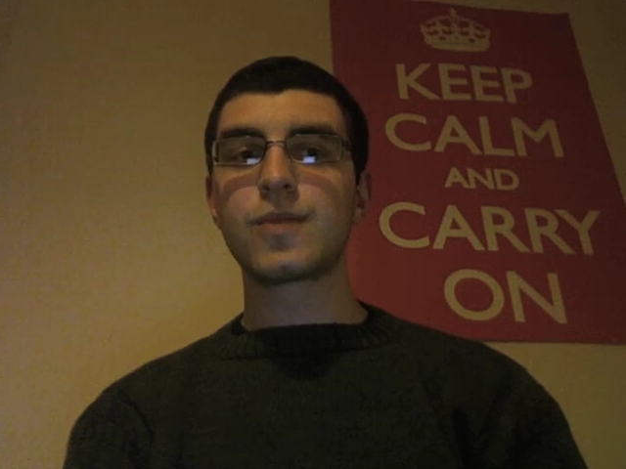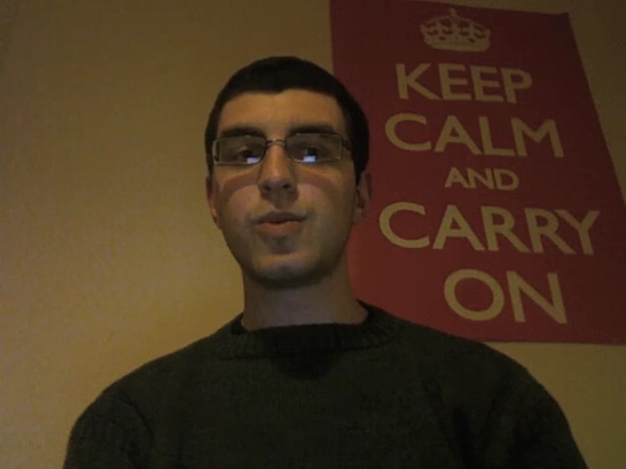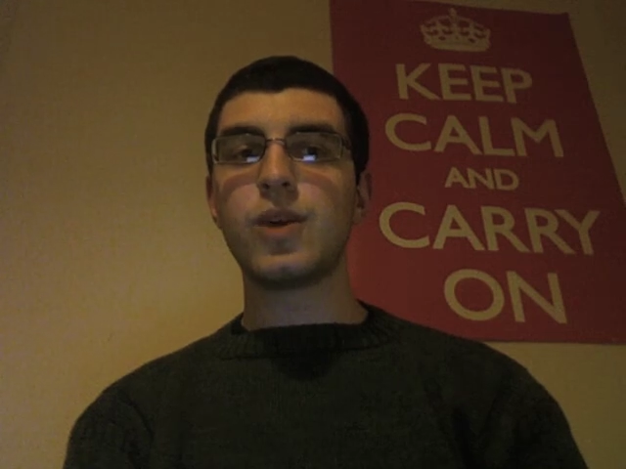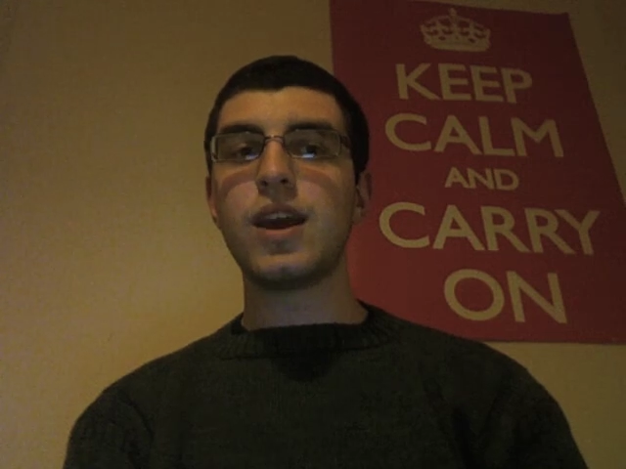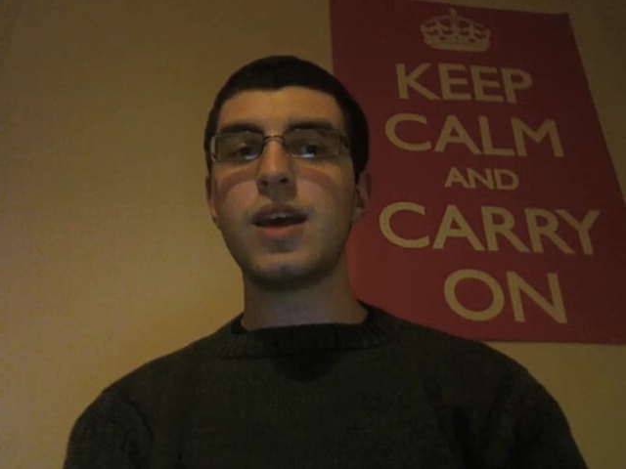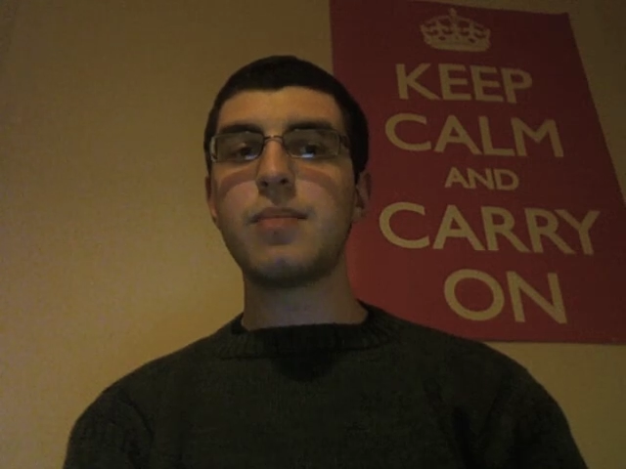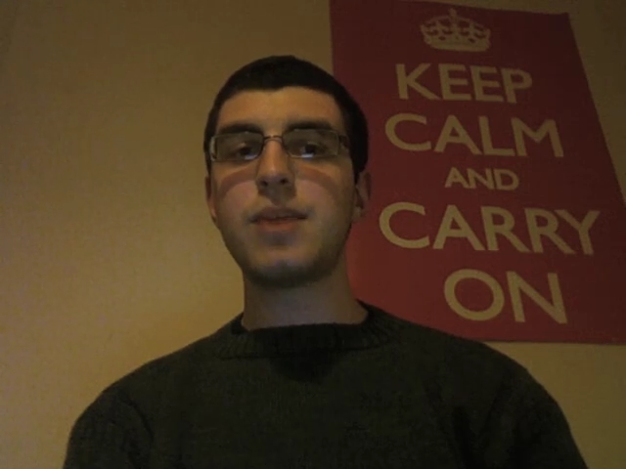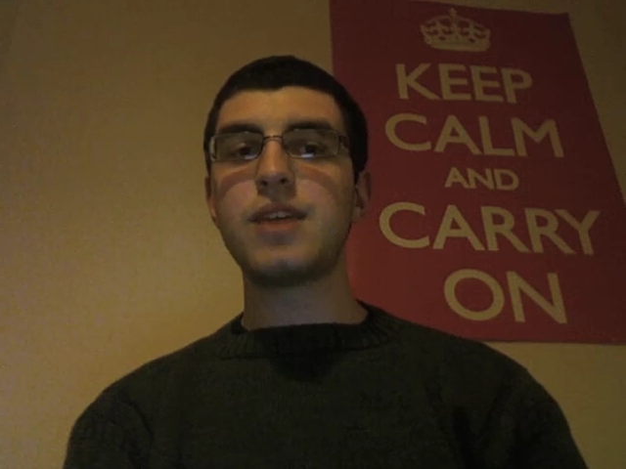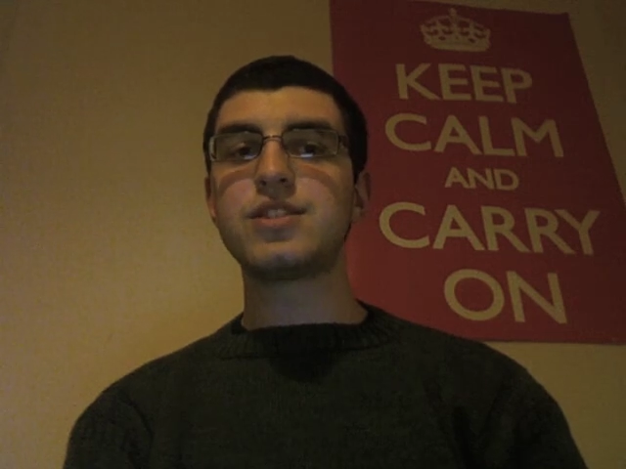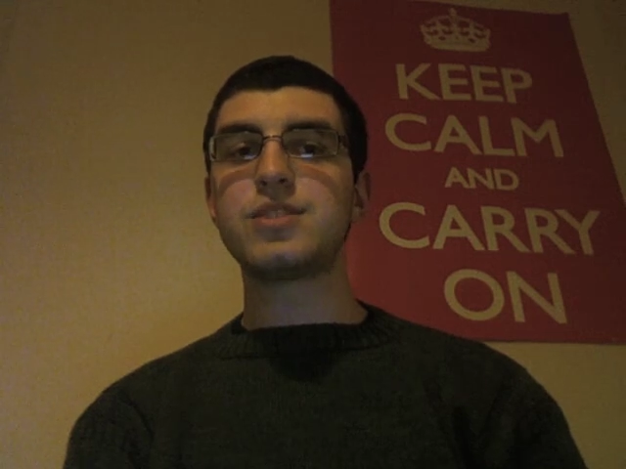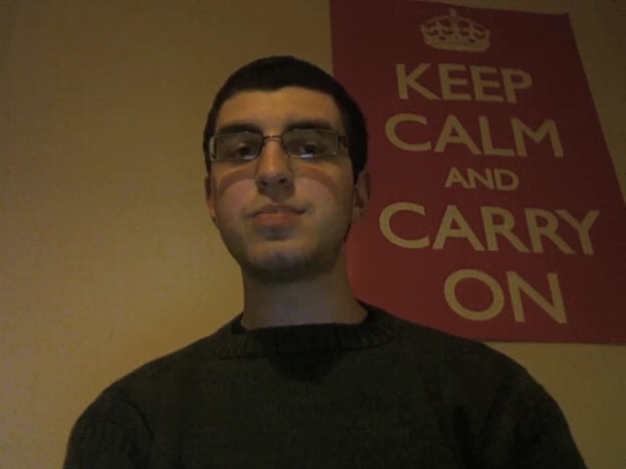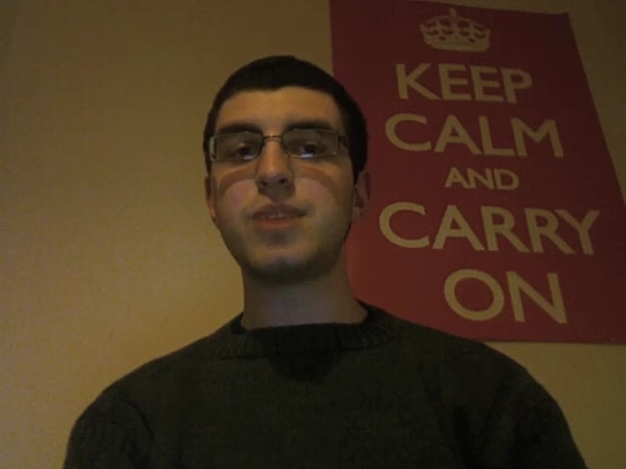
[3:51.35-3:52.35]
We hear men
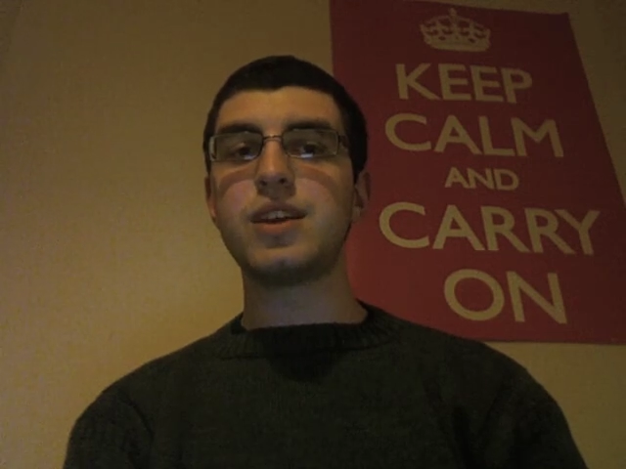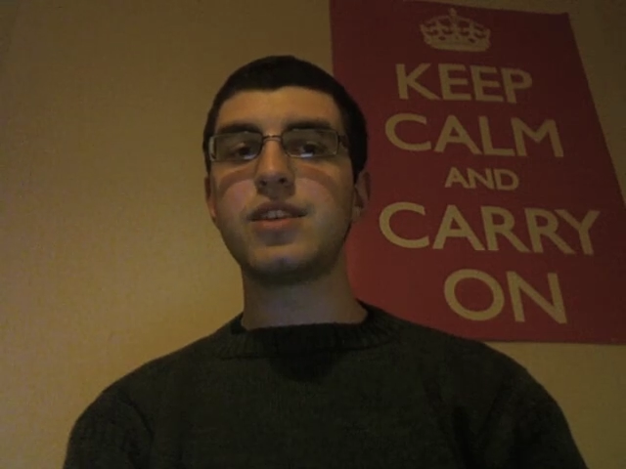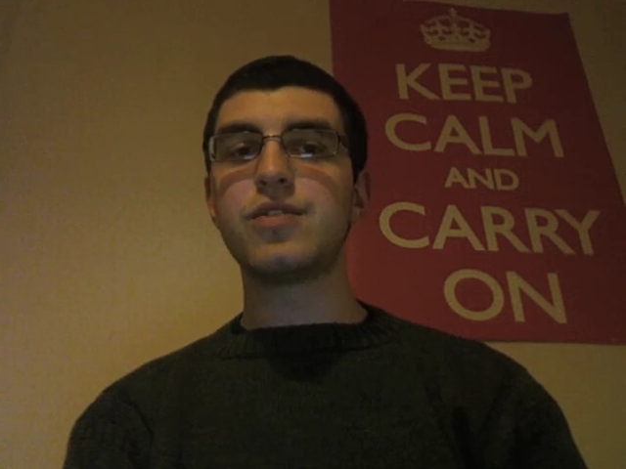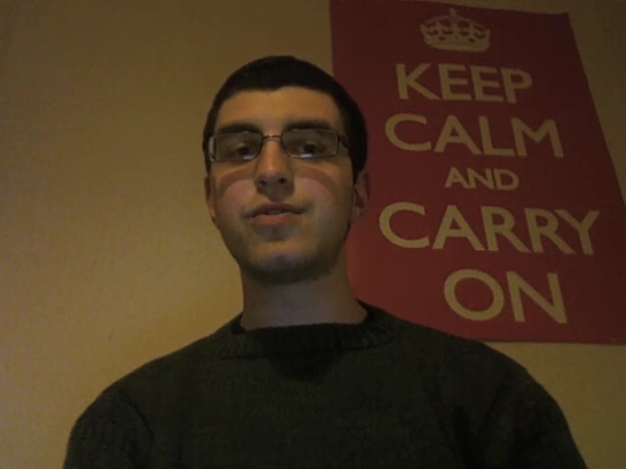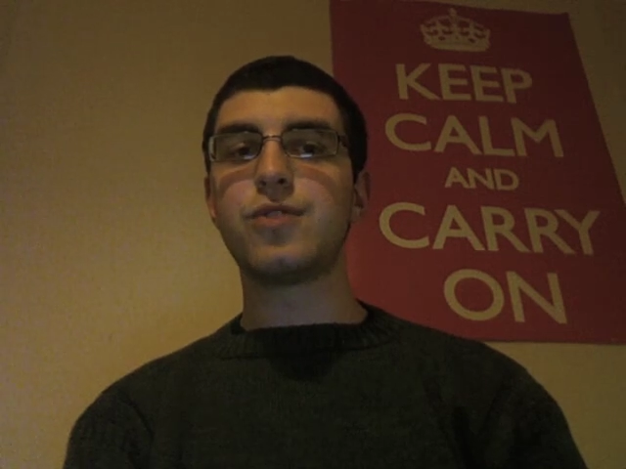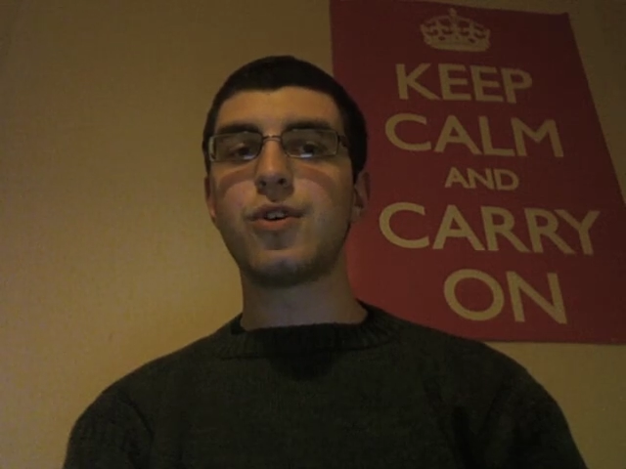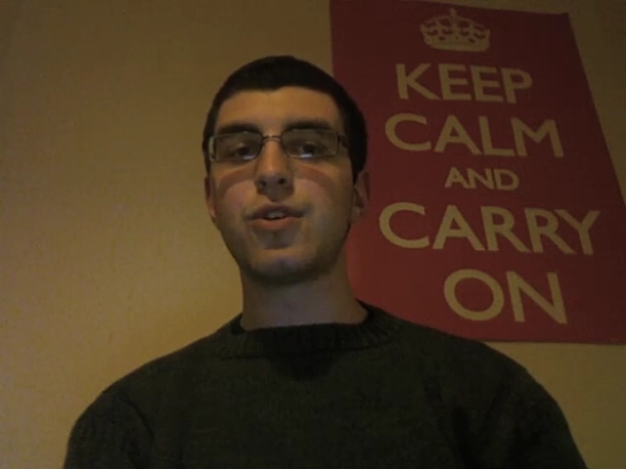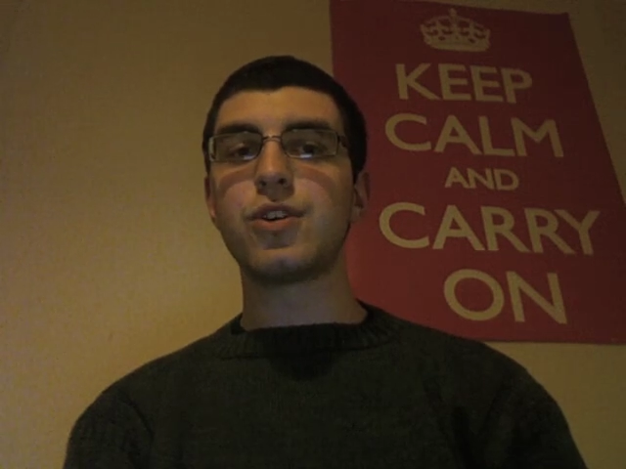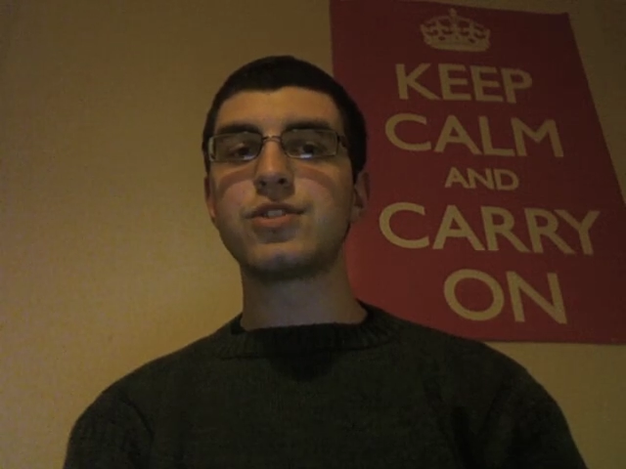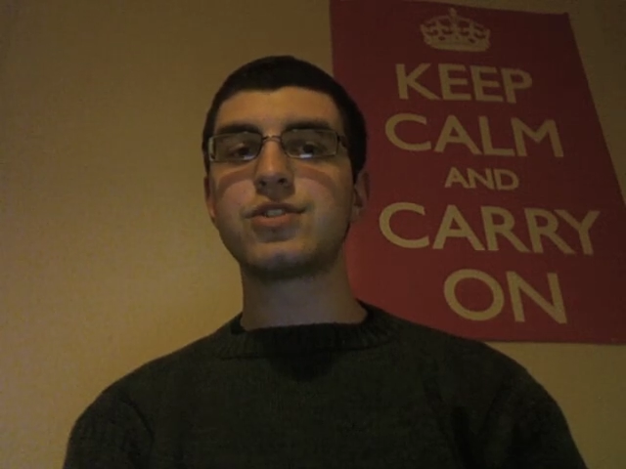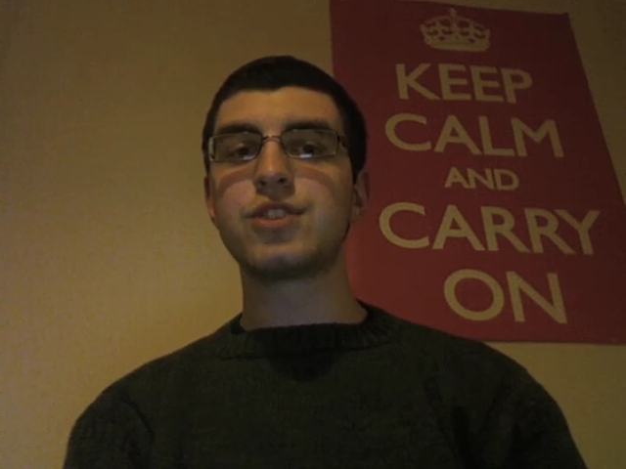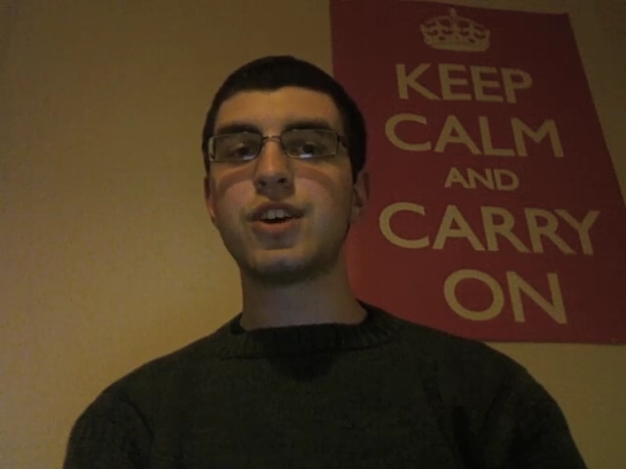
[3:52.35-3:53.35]
speaking for
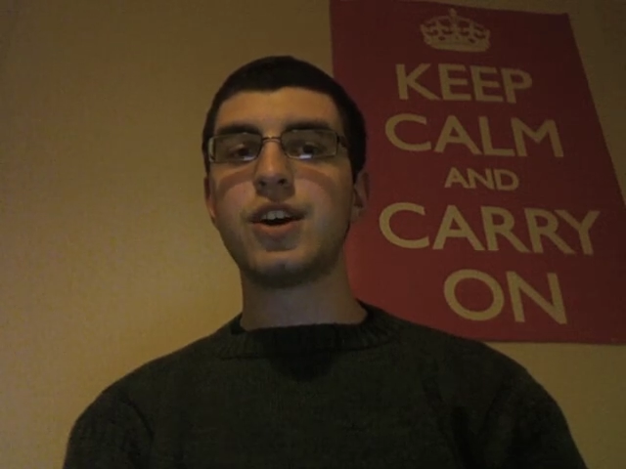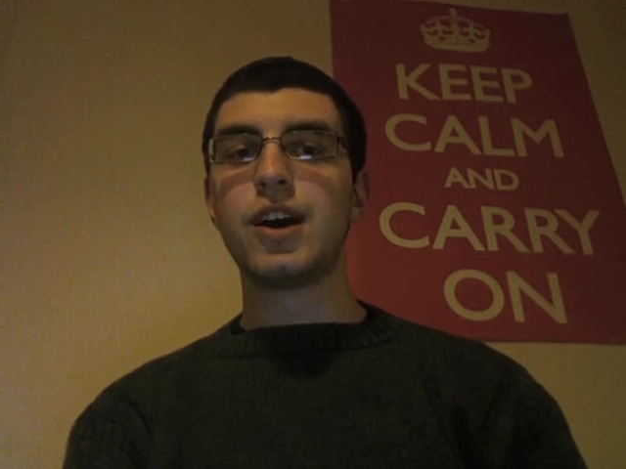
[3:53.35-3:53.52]
us